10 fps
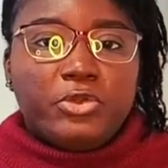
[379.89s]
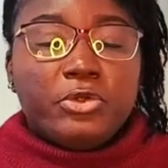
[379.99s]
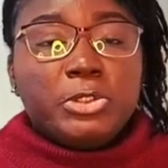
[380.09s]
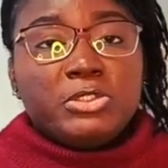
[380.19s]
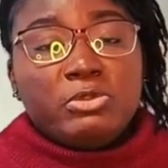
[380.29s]

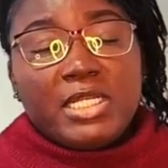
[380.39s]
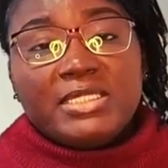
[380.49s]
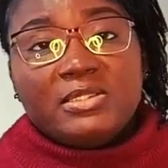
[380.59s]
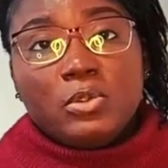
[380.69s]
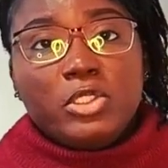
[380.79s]
Don't just
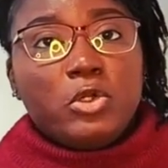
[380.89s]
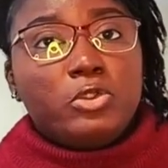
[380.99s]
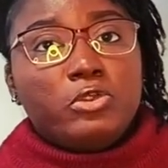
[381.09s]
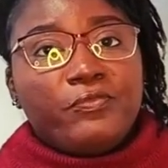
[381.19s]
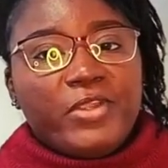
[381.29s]
rely solely
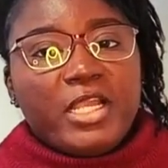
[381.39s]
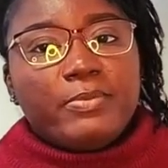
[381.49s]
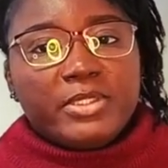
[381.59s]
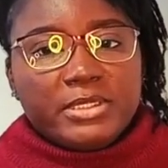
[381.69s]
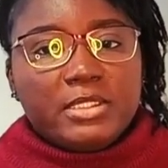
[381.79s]
on your
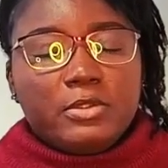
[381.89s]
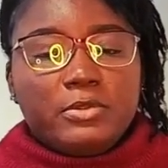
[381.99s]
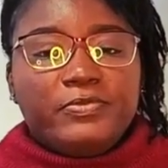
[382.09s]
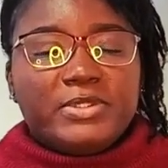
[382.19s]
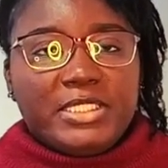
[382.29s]
fingerprints
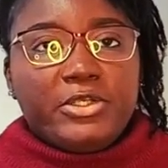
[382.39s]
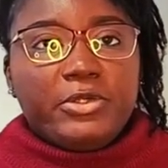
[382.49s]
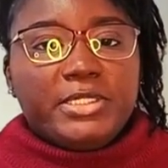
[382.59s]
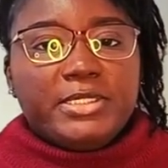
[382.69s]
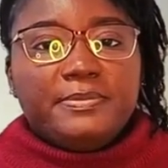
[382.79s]
alone for
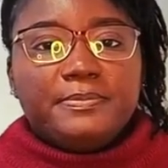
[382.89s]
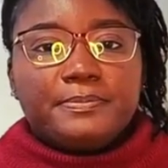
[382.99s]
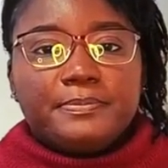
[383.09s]
security.